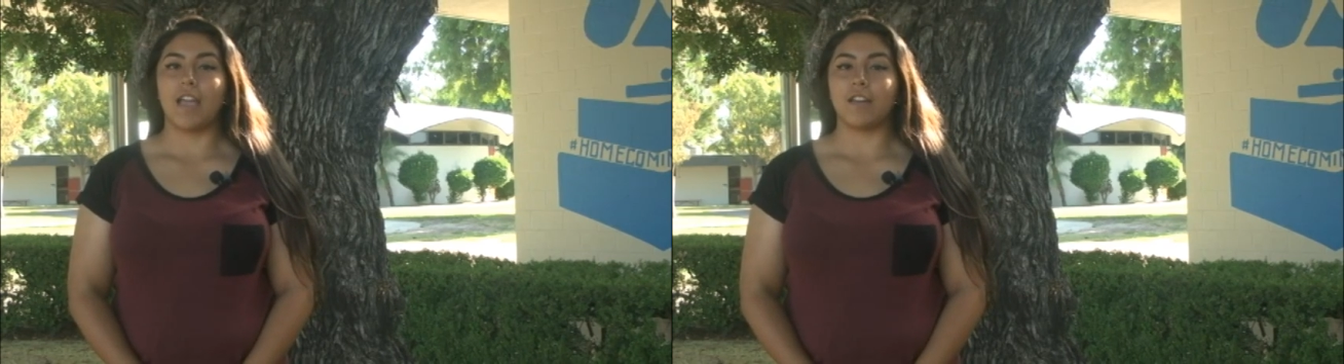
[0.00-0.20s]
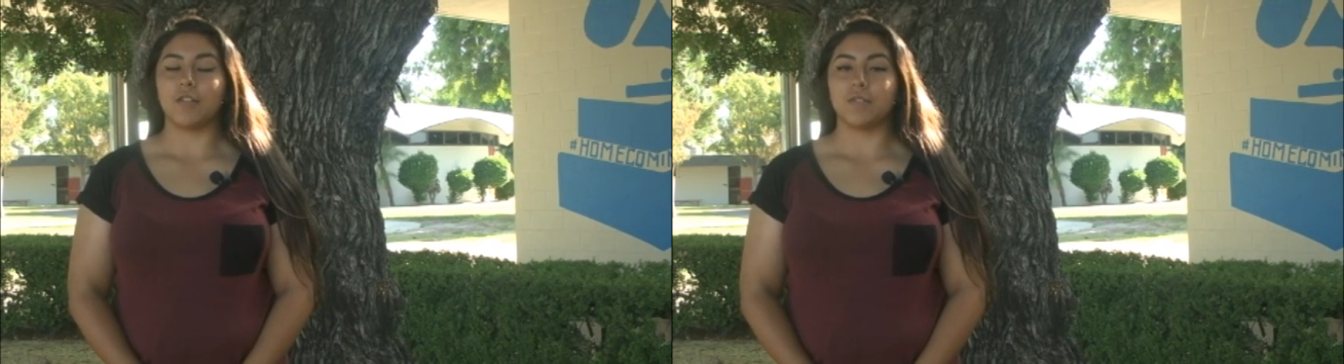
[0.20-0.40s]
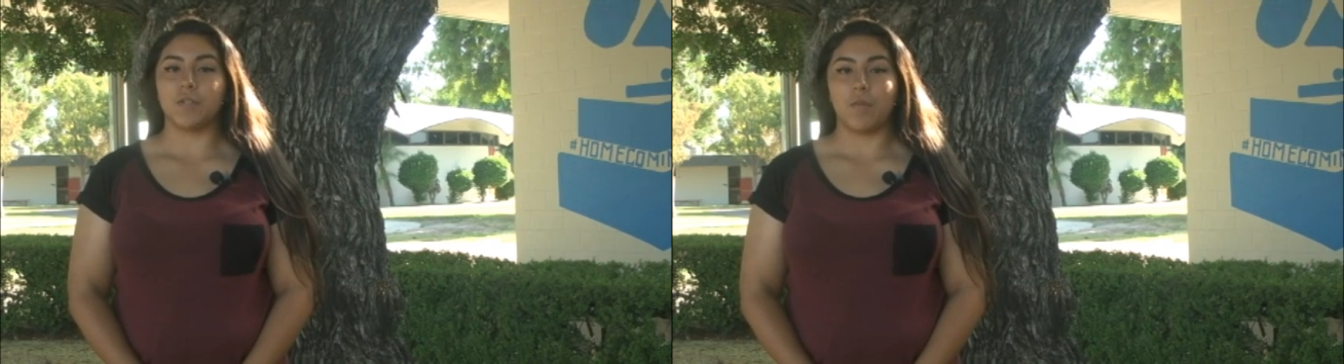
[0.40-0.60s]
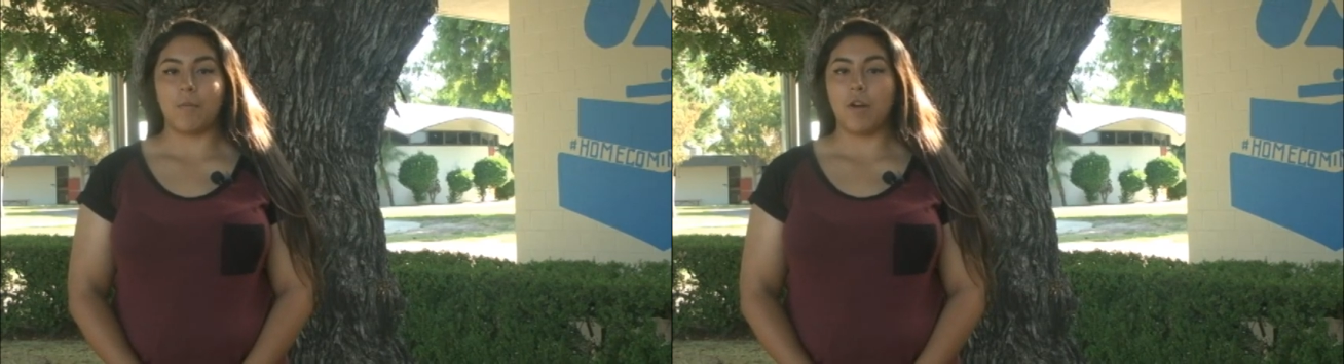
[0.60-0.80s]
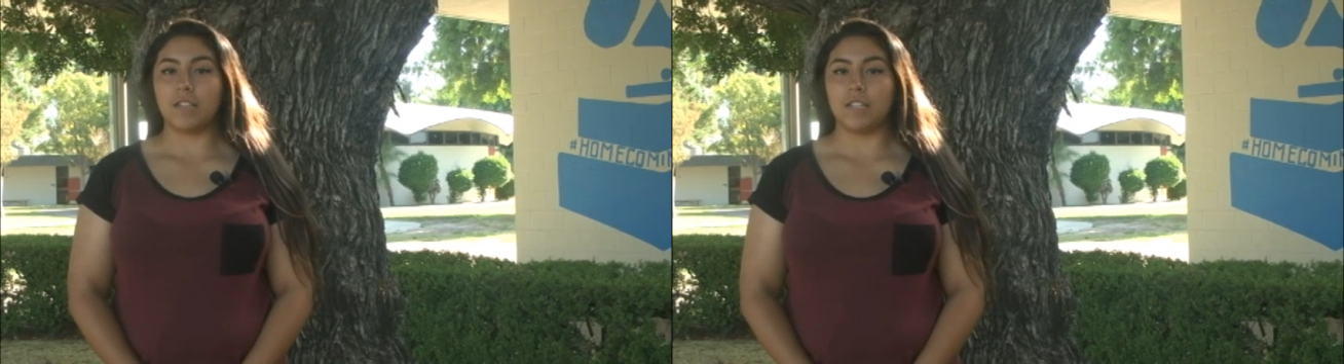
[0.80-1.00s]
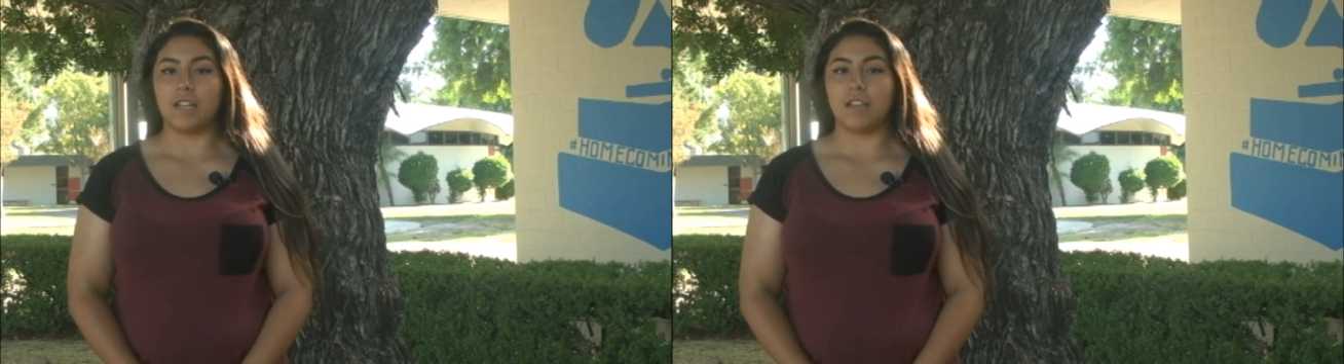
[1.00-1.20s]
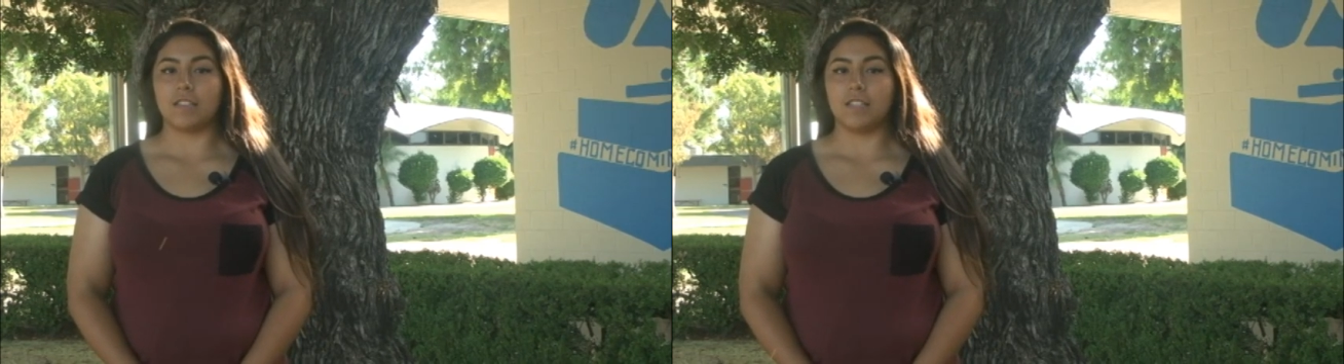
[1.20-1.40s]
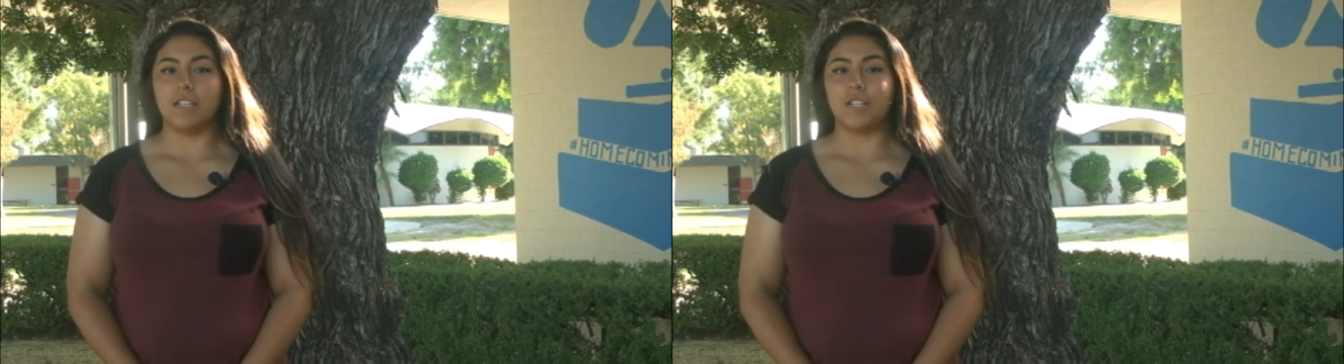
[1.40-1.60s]
and Josue
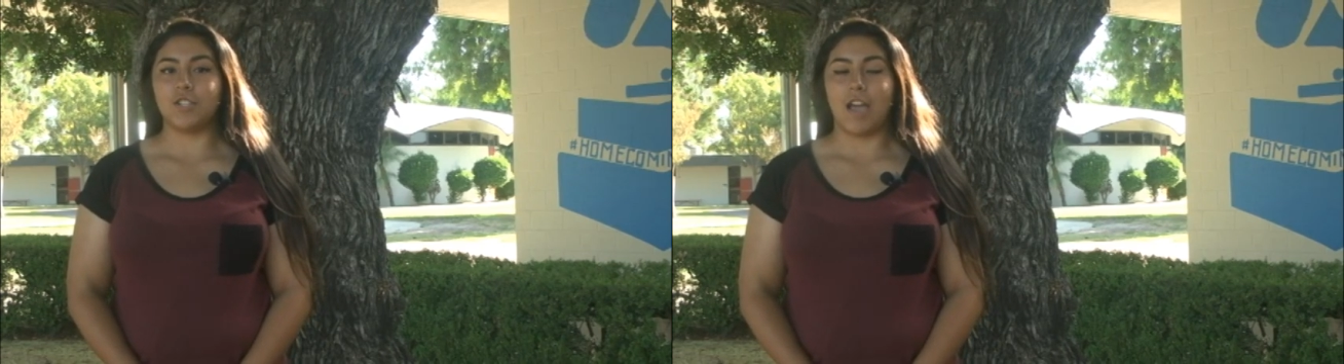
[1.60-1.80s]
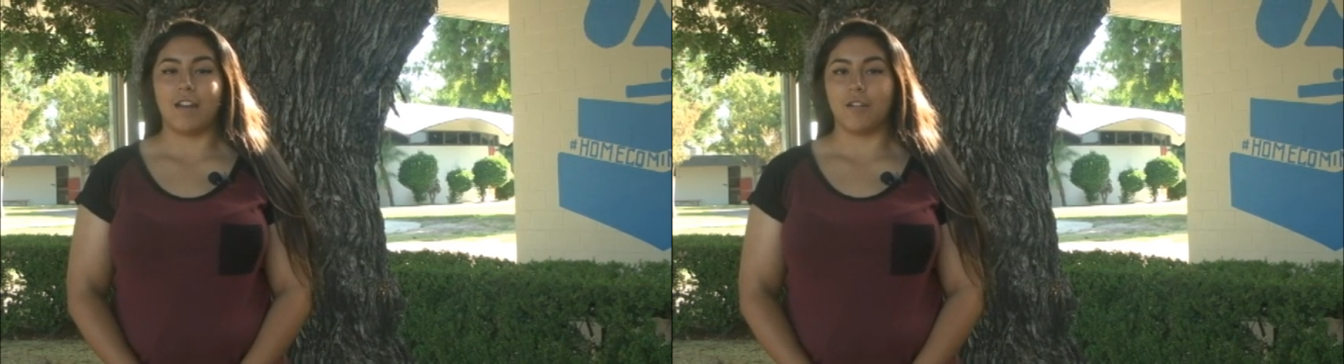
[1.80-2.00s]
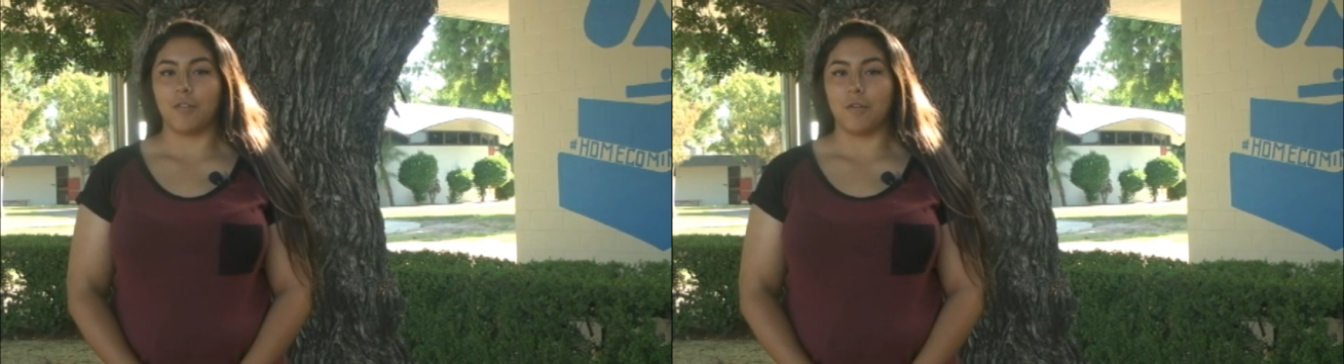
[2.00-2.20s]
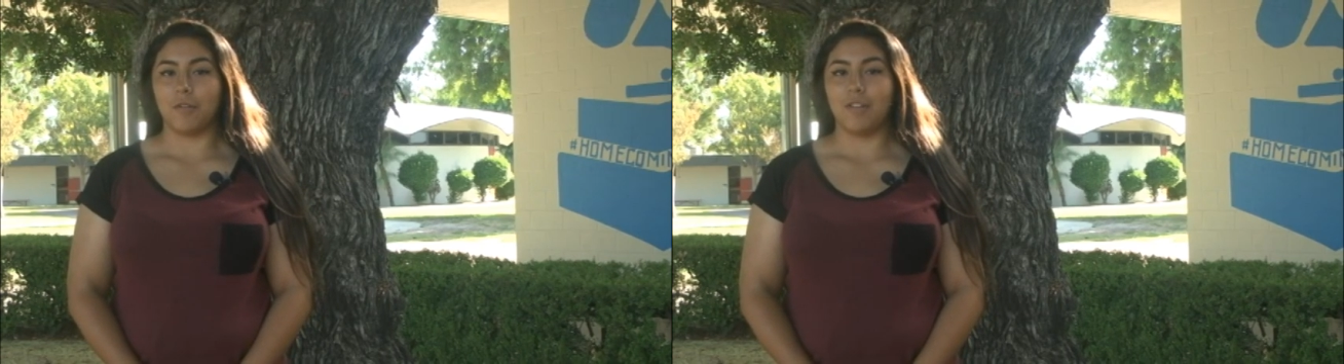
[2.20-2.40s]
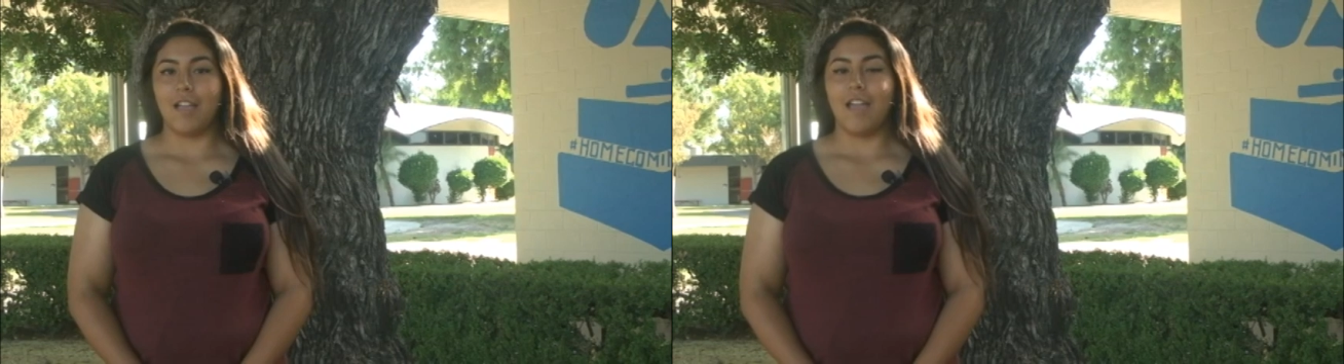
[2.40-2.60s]
Martinez each added a goal,